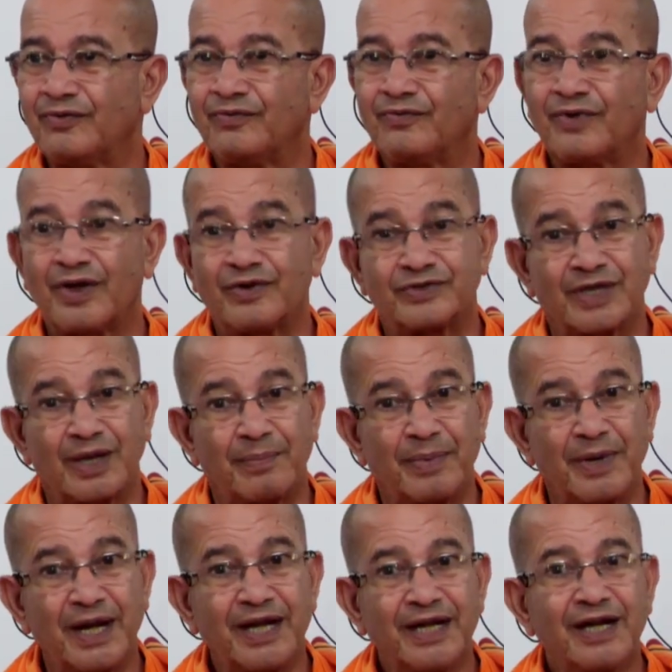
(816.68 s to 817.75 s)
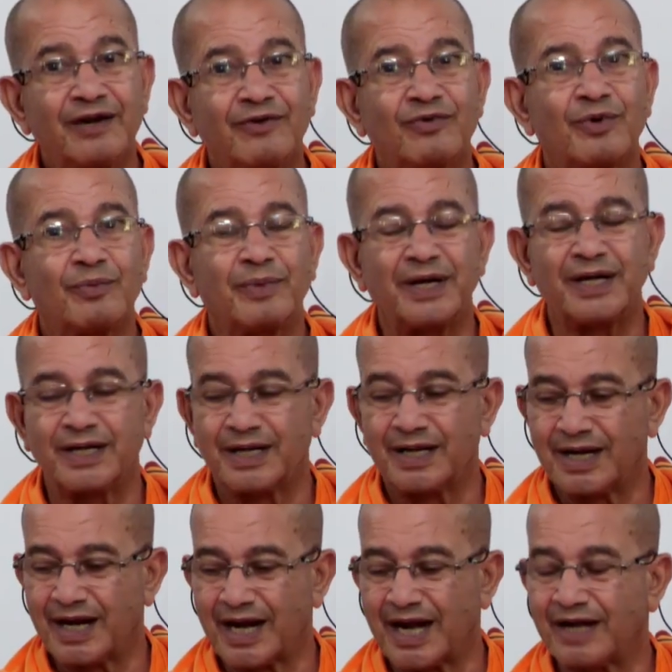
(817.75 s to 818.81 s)
We have separated from it
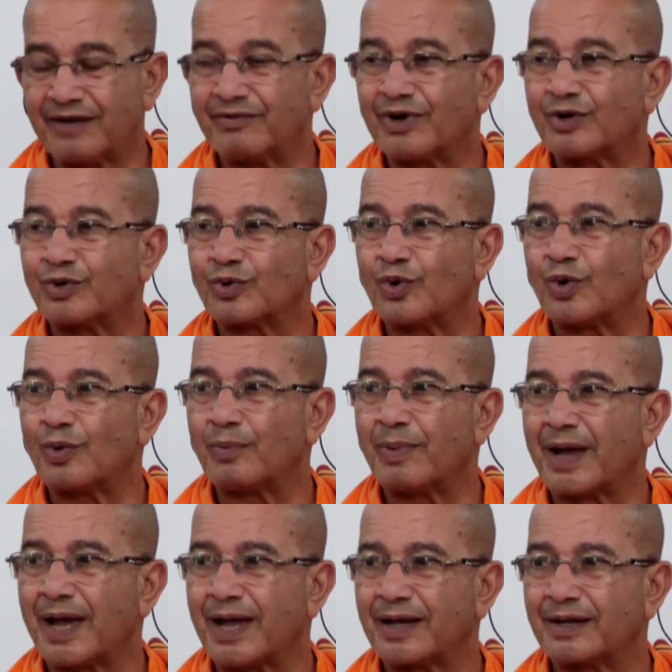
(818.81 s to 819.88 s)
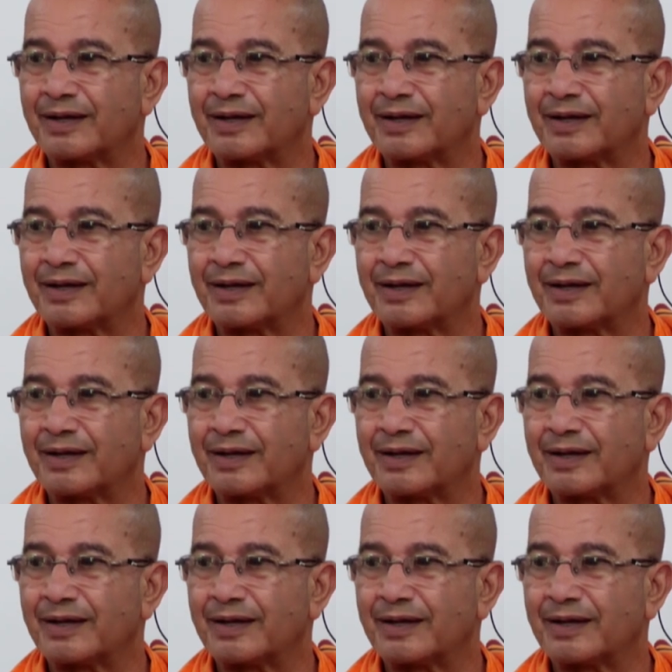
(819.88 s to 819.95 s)
and we have to go back.